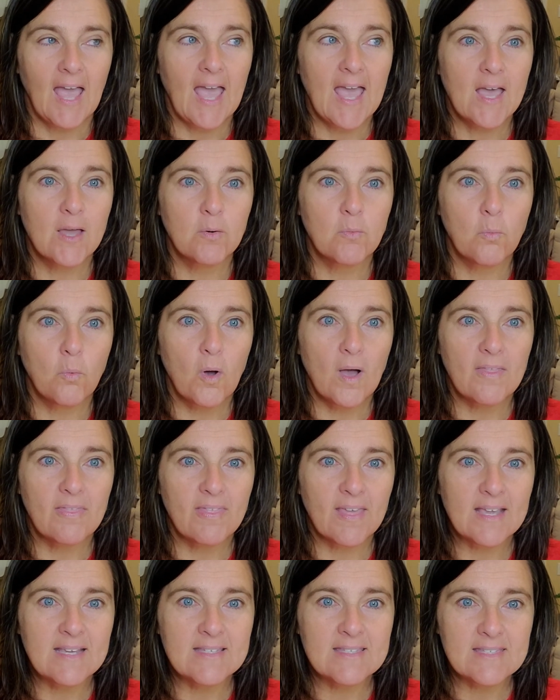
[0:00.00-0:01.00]
And what
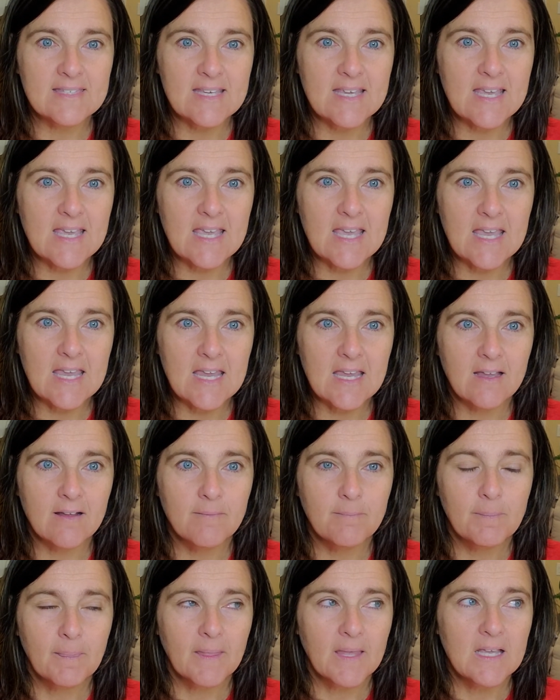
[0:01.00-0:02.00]
they see
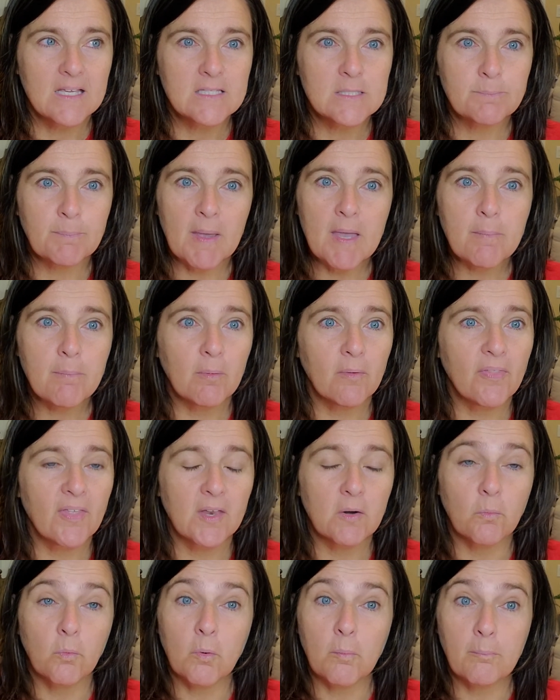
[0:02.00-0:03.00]
is people
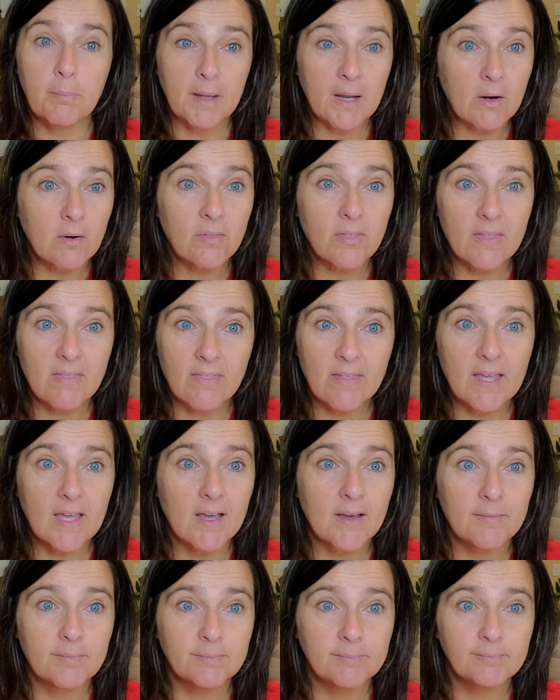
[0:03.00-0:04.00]
that were bigger than
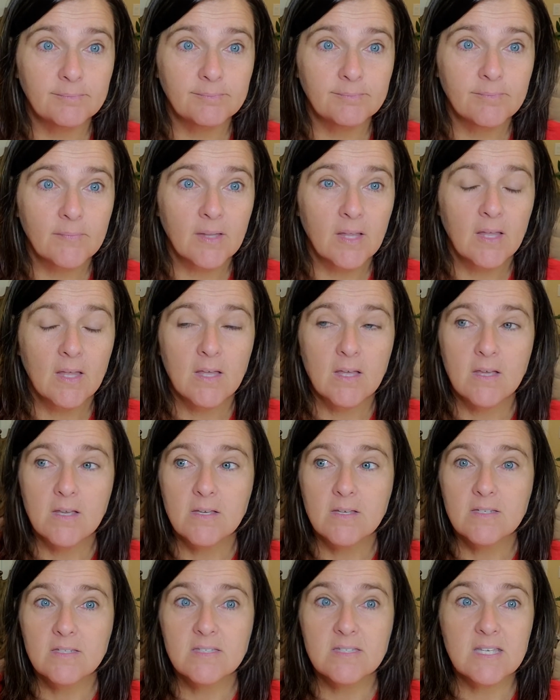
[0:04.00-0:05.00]
them,
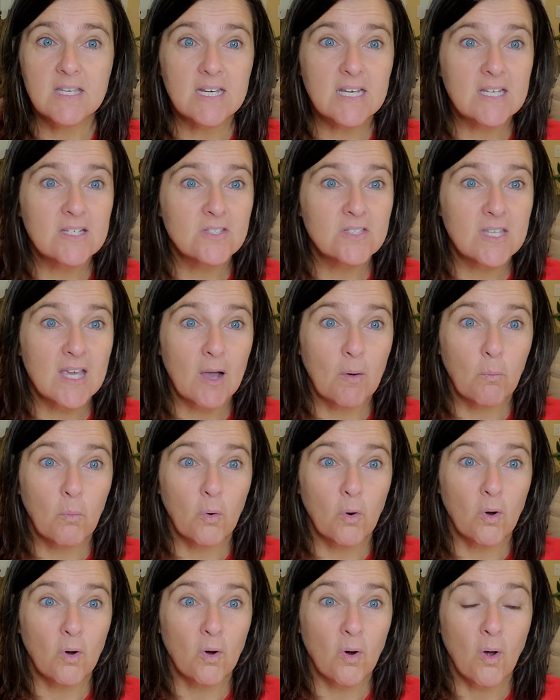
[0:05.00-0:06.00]
cities that
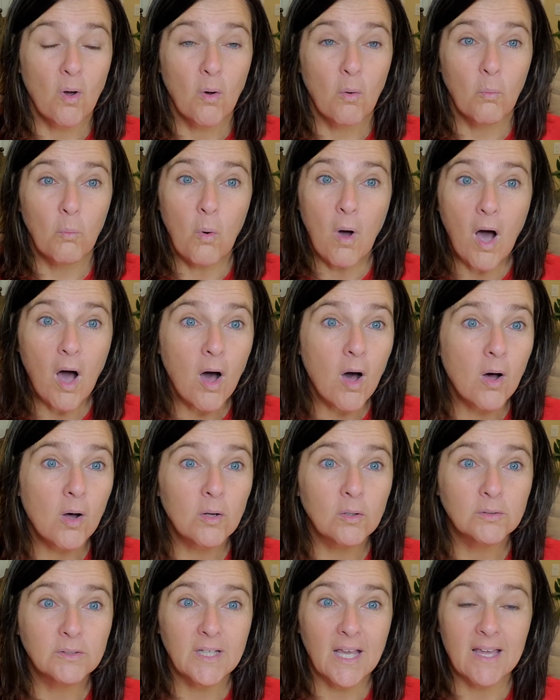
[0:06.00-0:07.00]
were
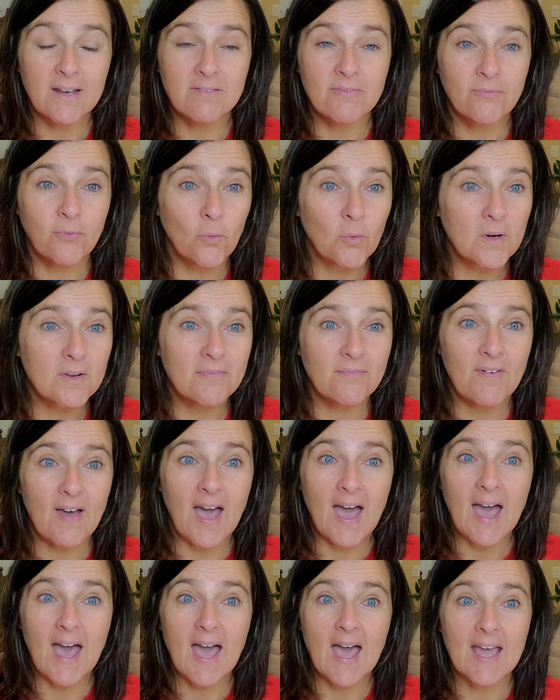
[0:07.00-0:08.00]
walled and
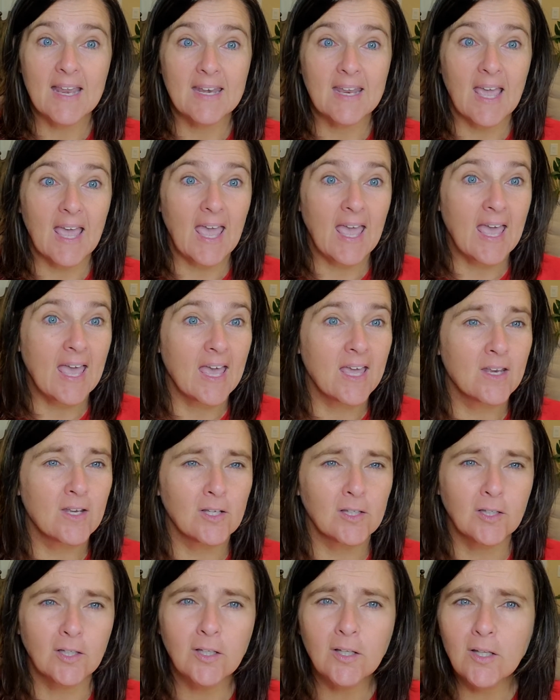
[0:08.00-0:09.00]
fortified
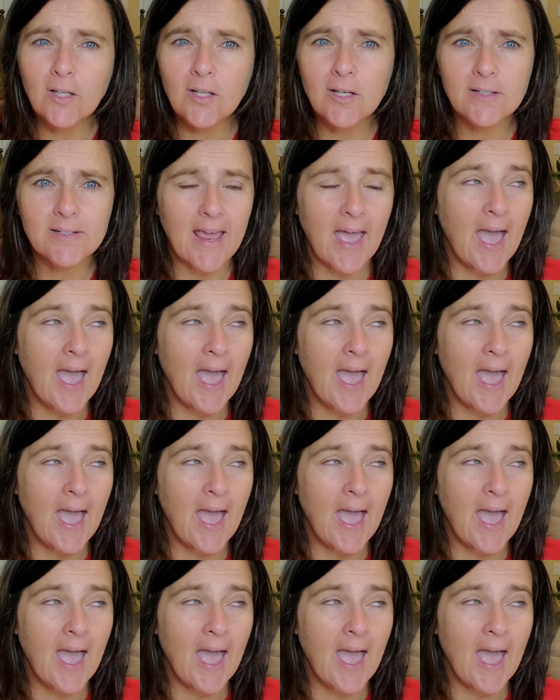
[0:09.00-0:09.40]
and looked